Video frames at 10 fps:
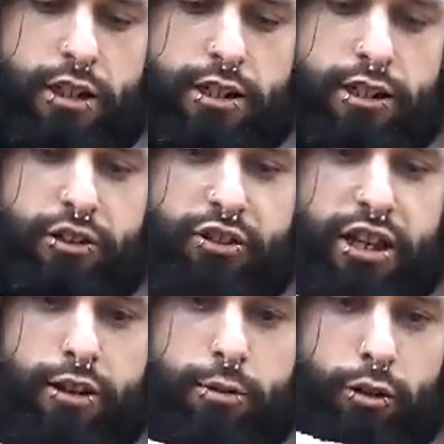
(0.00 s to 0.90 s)
And this is
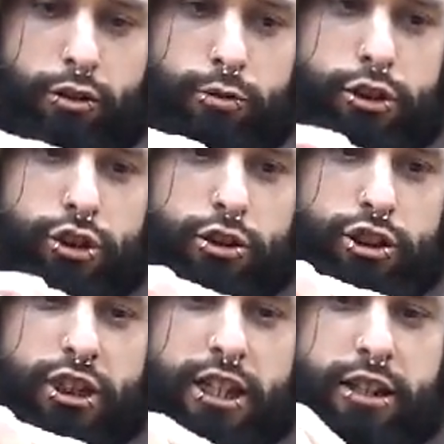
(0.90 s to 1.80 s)
how it works when you
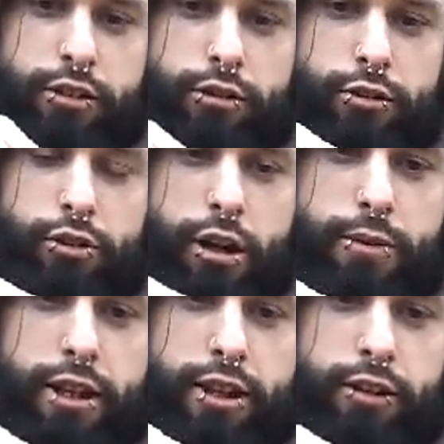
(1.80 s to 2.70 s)
charge the handle. You
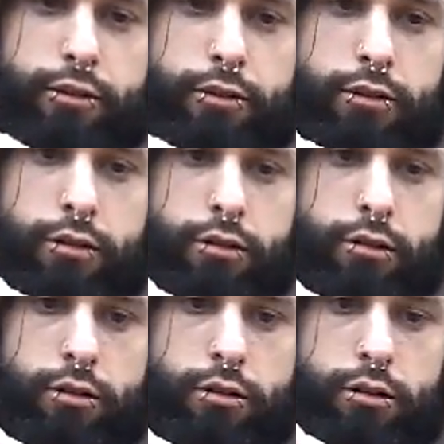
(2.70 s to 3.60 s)
grab the handle
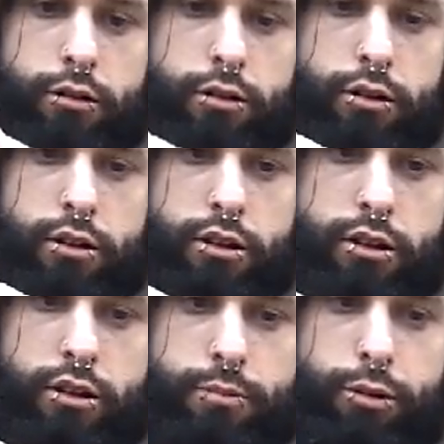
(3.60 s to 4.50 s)

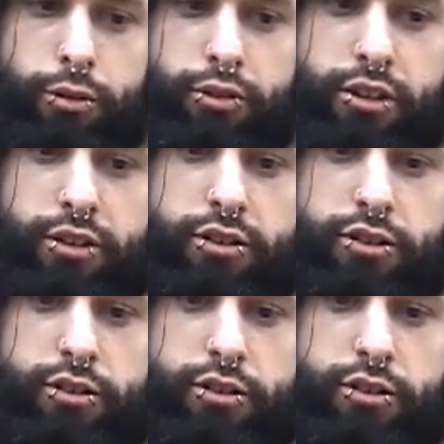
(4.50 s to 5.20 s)
and it pulls this